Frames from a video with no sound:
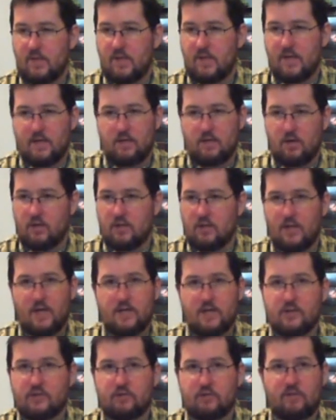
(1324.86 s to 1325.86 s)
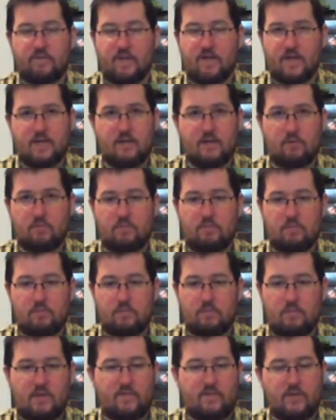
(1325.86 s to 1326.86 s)
online, you certainly find out
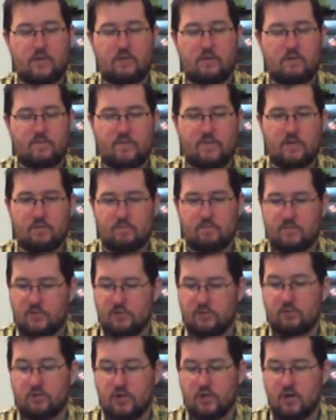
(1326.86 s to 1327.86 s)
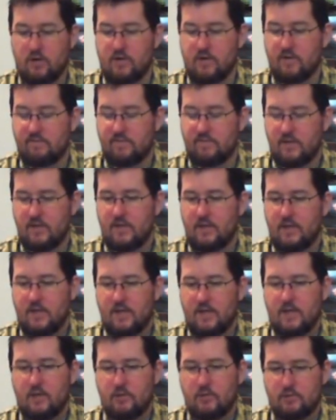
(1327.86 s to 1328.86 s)
if you search hard enough,
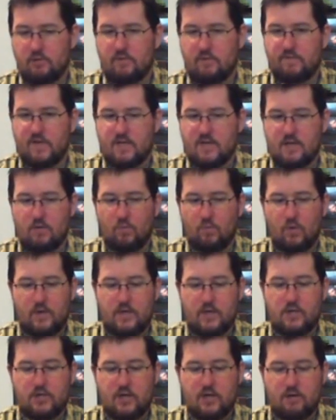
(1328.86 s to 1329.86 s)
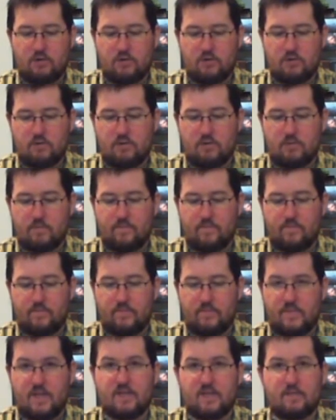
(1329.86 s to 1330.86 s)
you can certainly find out what each character
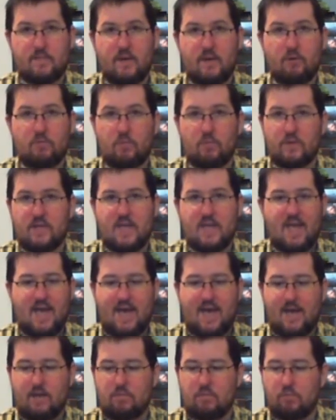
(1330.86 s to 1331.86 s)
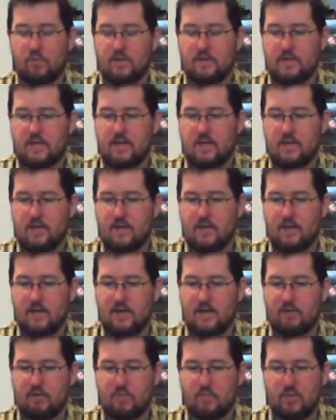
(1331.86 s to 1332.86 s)
is about, what they add, what they
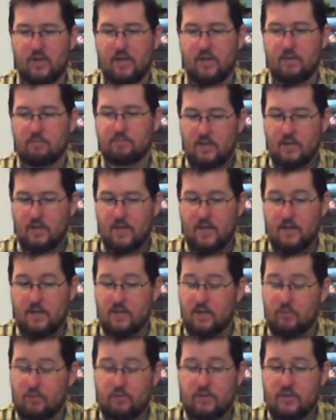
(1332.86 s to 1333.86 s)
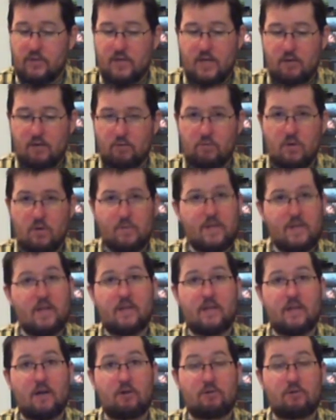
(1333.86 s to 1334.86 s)
how they play. And really, you can't go wrong with any of
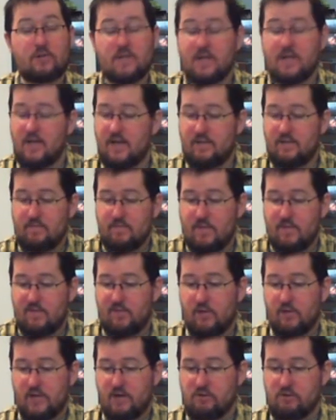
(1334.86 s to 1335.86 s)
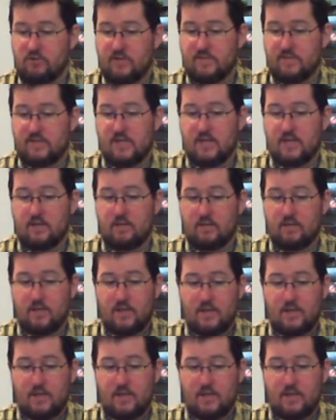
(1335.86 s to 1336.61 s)
the characters. Of all the characters I've seen,